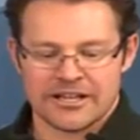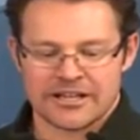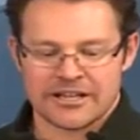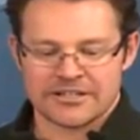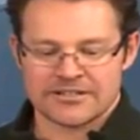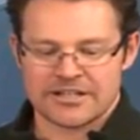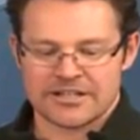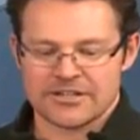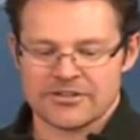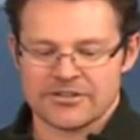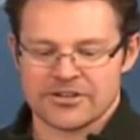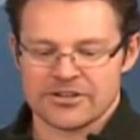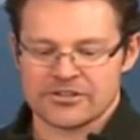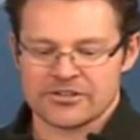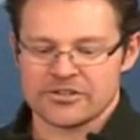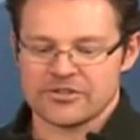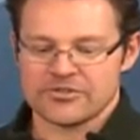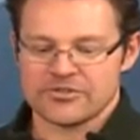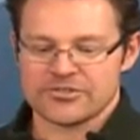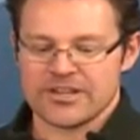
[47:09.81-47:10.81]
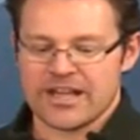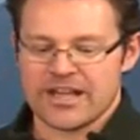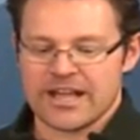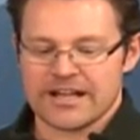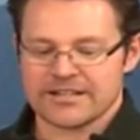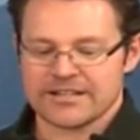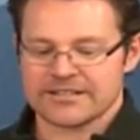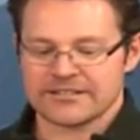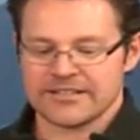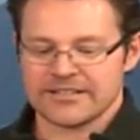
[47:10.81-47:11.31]
because then you can use
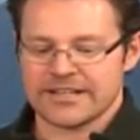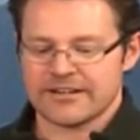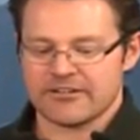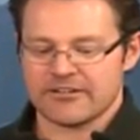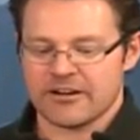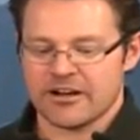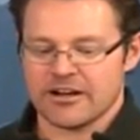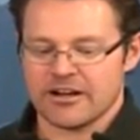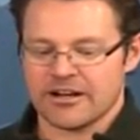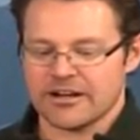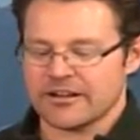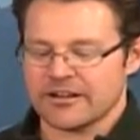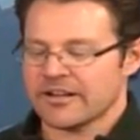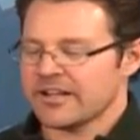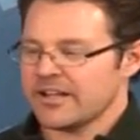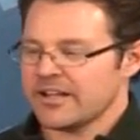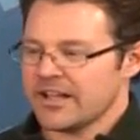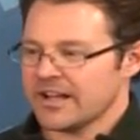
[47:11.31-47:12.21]
s later on